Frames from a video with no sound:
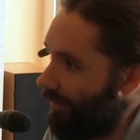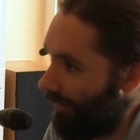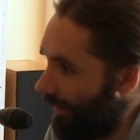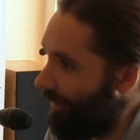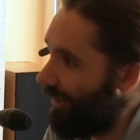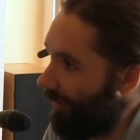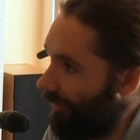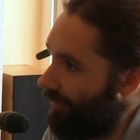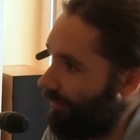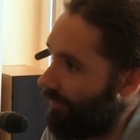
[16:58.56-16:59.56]
There you go
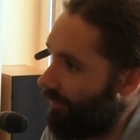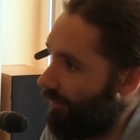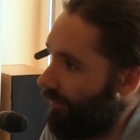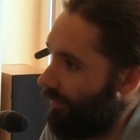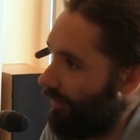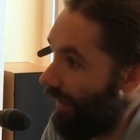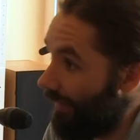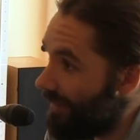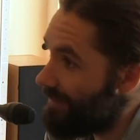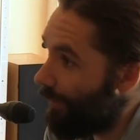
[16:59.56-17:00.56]
straight up.
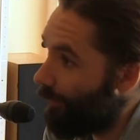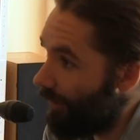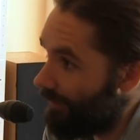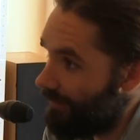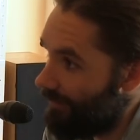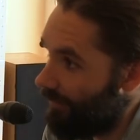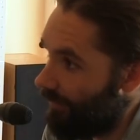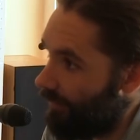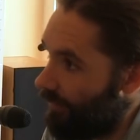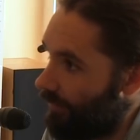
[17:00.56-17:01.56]
And that's how it works, isn't yeah,
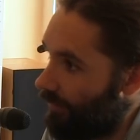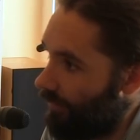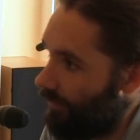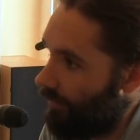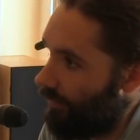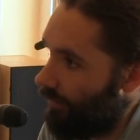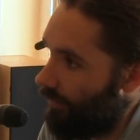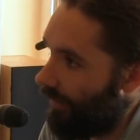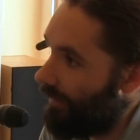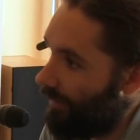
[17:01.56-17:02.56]
it? Yeah, yeah, it is.
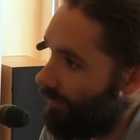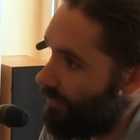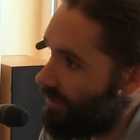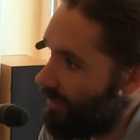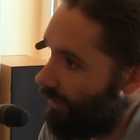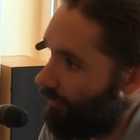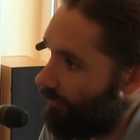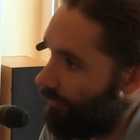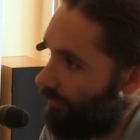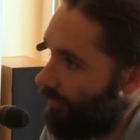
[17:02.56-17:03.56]
Like think of the
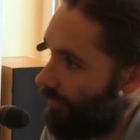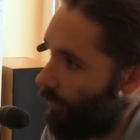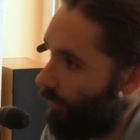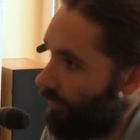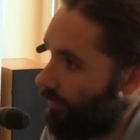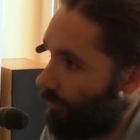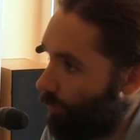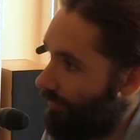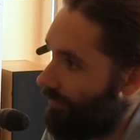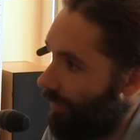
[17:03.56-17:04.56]
stuff that we've